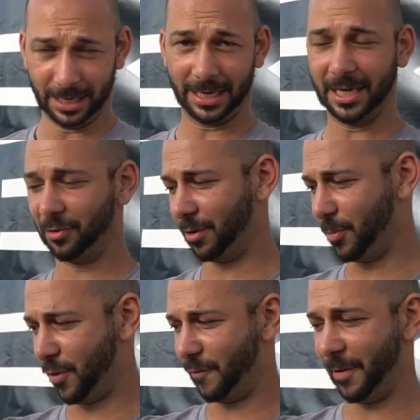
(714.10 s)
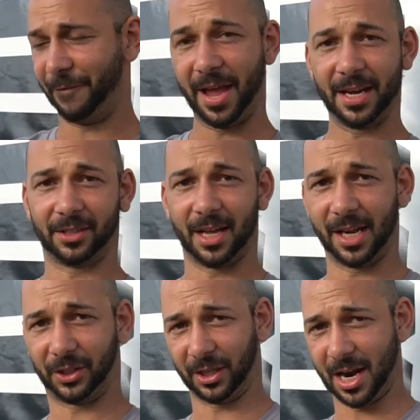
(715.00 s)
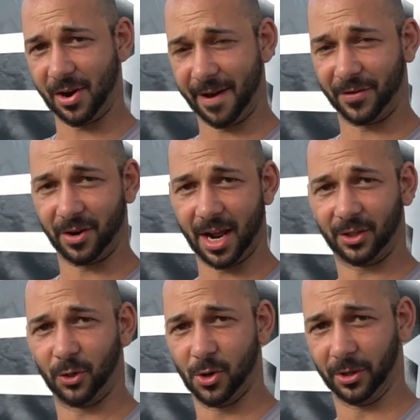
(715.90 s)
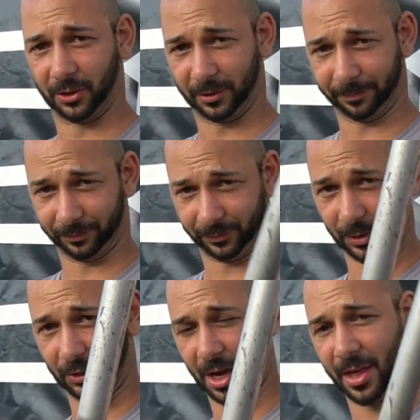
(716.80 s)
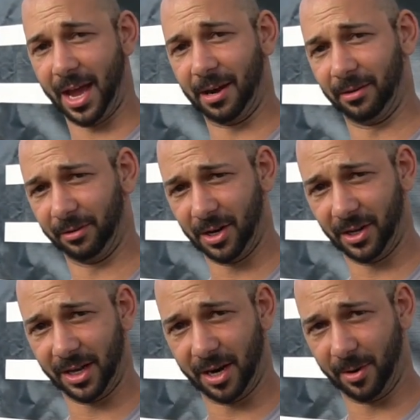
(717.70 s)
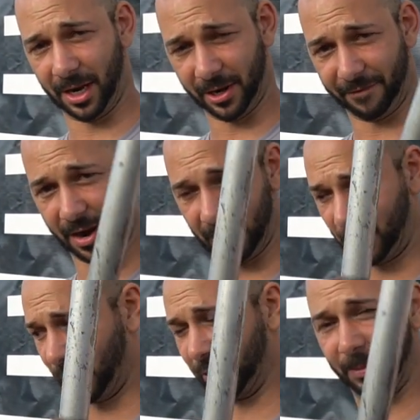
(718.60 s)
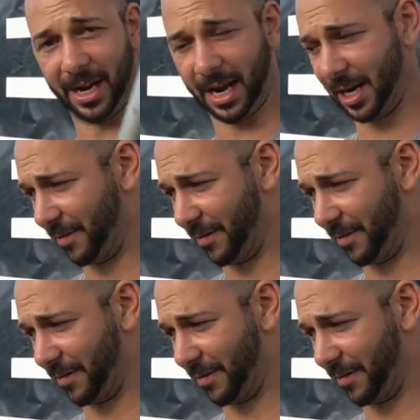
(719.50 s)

I need to remove my fan clutch, and I don't have the right tools. You saw that earlier when I couldn't find the tools, but I got a